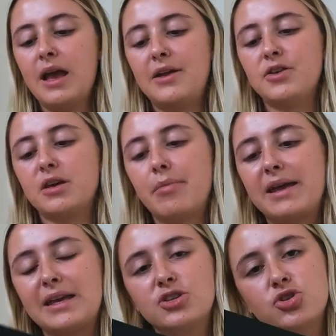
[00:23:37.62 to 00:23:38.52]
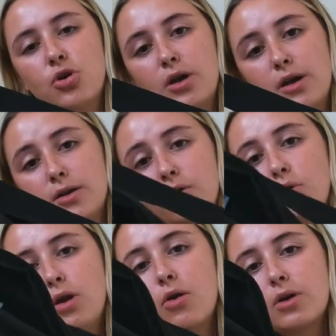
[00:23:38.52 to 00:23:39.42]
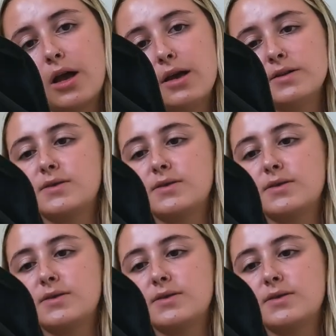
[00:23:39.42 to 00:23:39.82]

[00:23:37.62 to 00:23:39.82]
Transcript: and you can make it shorter or longer.